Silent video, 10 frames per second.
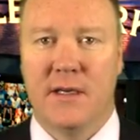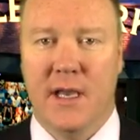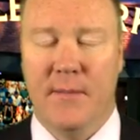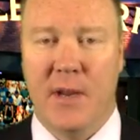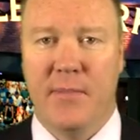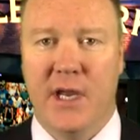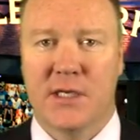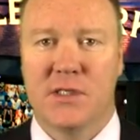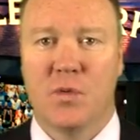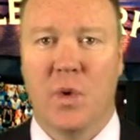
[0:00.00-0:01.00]
Get my
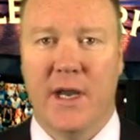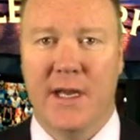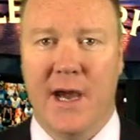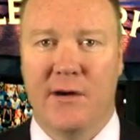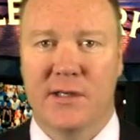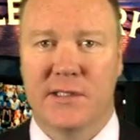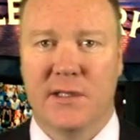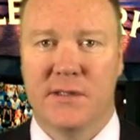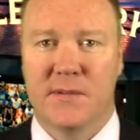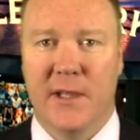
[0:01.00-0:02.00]
picks right now
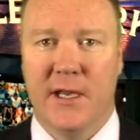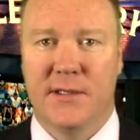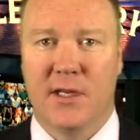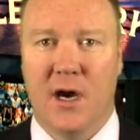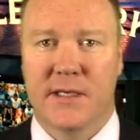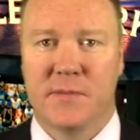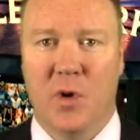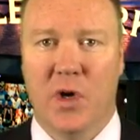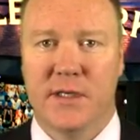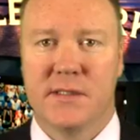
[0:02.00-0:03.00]
exclusively at
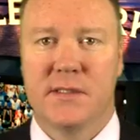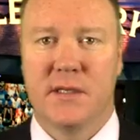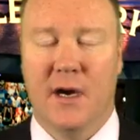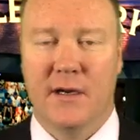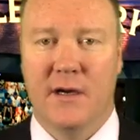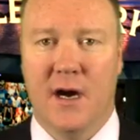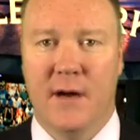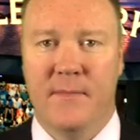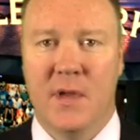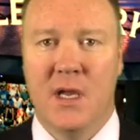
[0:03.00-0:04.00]

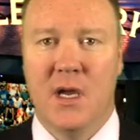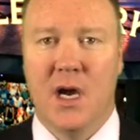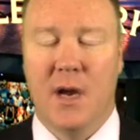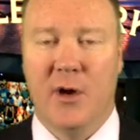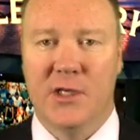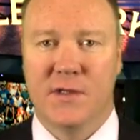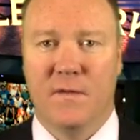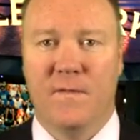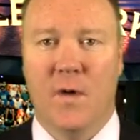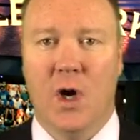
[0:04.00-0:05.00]
DocSports.com. I'm
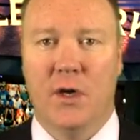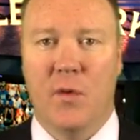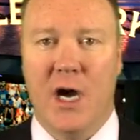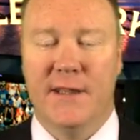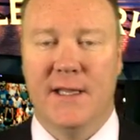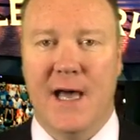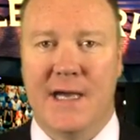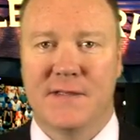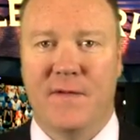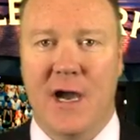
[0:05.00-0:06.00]
also 4 and 1 the
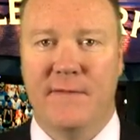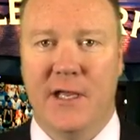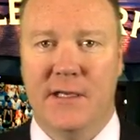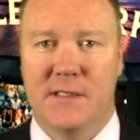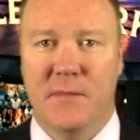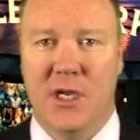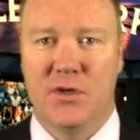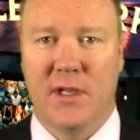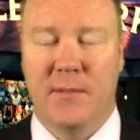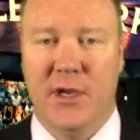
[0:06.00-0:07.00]
last five days in
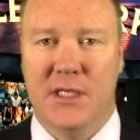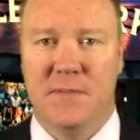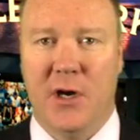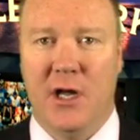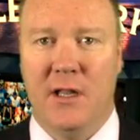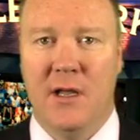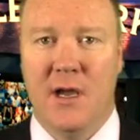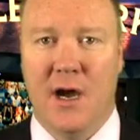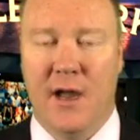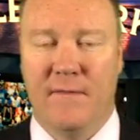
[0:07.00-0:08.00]
Major League Baseball.
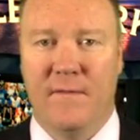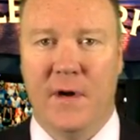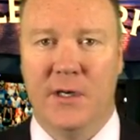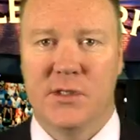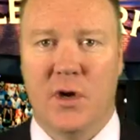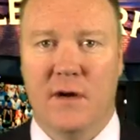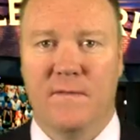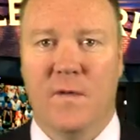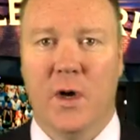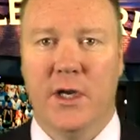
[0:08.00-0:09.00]
I have a very
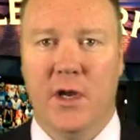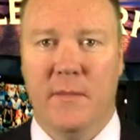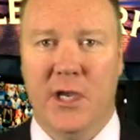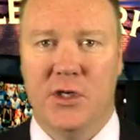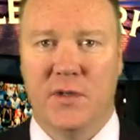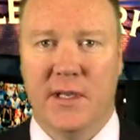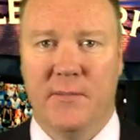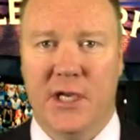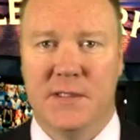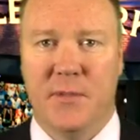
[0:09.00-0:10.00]
strong four unit Major
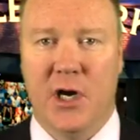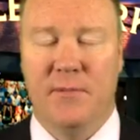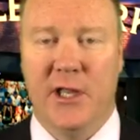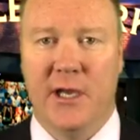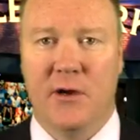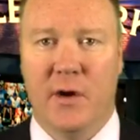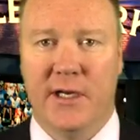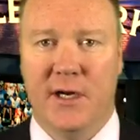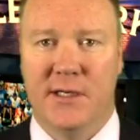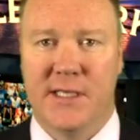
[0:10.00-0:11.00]
League Baseball play
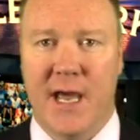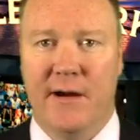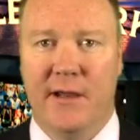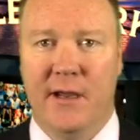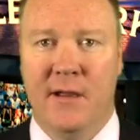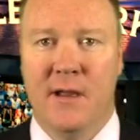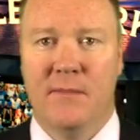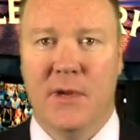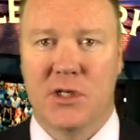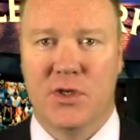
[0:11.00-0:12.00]
going here Saturday.
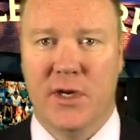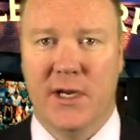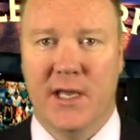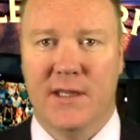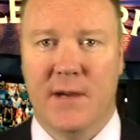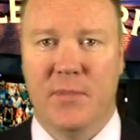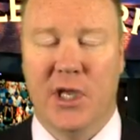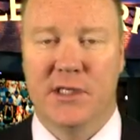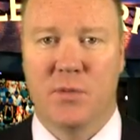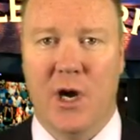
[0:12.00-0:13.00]
Make sure you get that
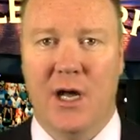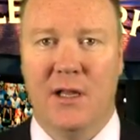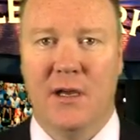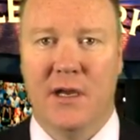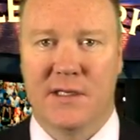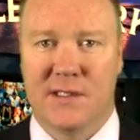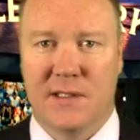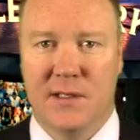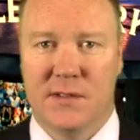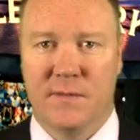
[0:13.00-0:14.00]
play as well
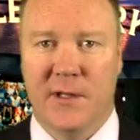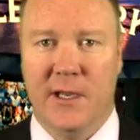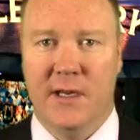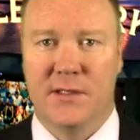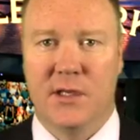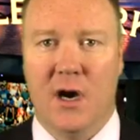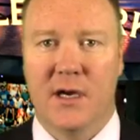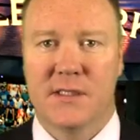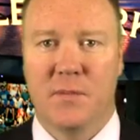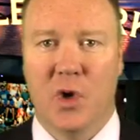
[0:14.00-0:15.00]
exclusively at
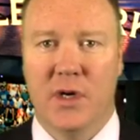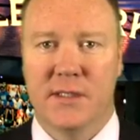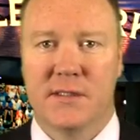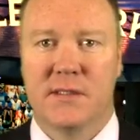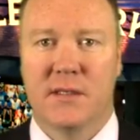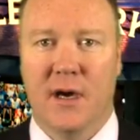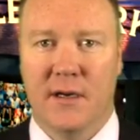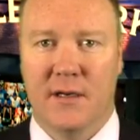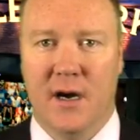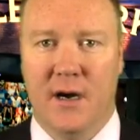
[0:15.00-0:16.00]

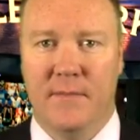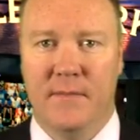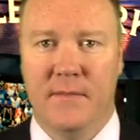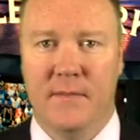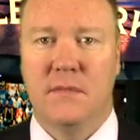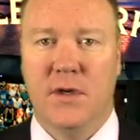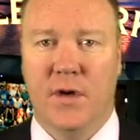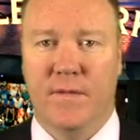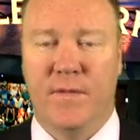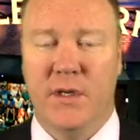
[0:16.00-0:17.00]
DocSports.com.
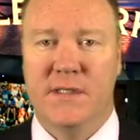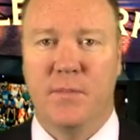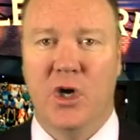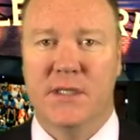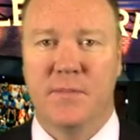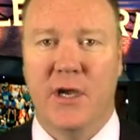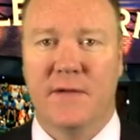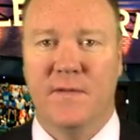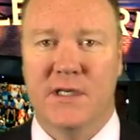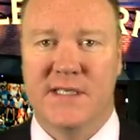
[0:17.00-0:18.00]
Your free sports
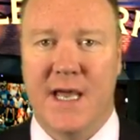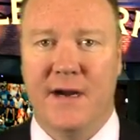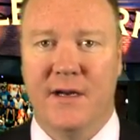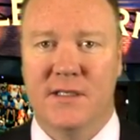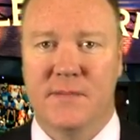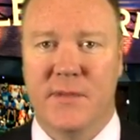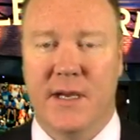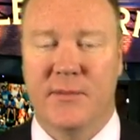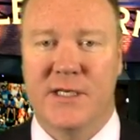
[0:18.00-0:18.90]
pick for Saturday, September